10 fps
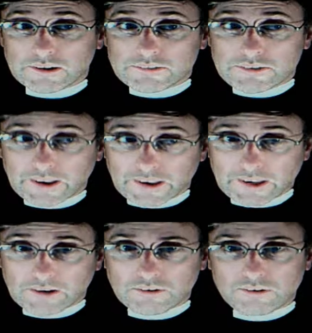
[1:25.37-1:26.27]

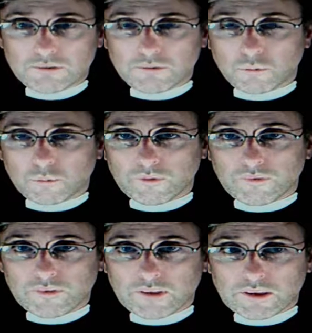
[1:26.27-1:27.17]
taken
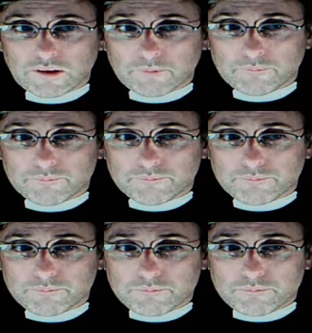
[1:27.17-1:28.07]
with the
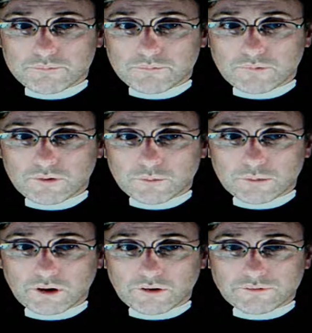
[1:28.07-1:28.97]

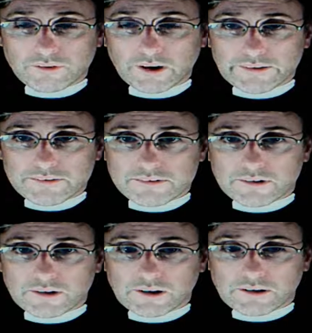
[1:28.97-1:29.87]
bryophytes
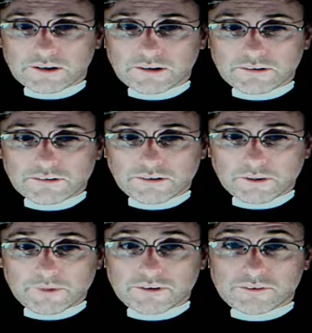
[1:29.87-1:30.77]
and
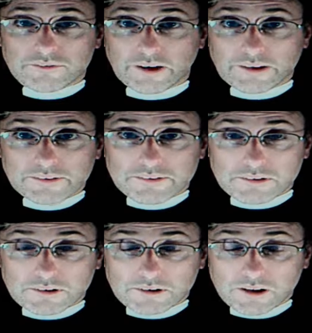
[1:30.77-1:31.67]
gametophytes
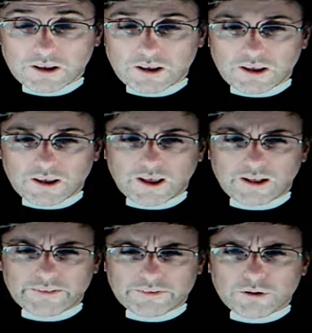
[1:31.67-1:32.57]

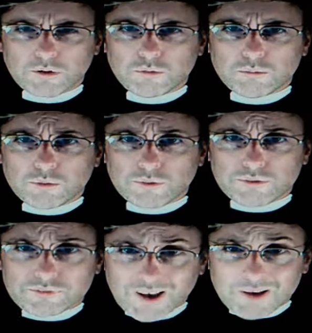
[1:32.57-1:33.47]
and the whole moss
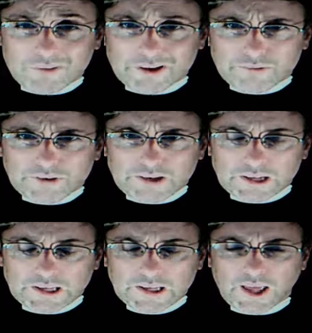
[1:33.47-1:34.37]
family,
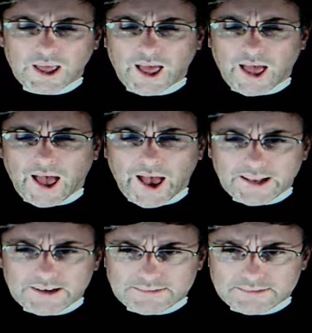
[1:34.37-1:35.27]
really.
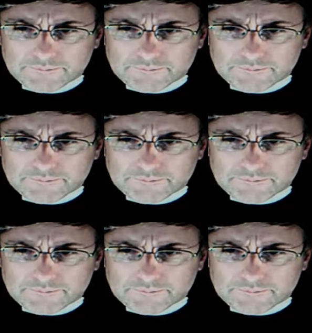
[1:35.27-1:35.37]
And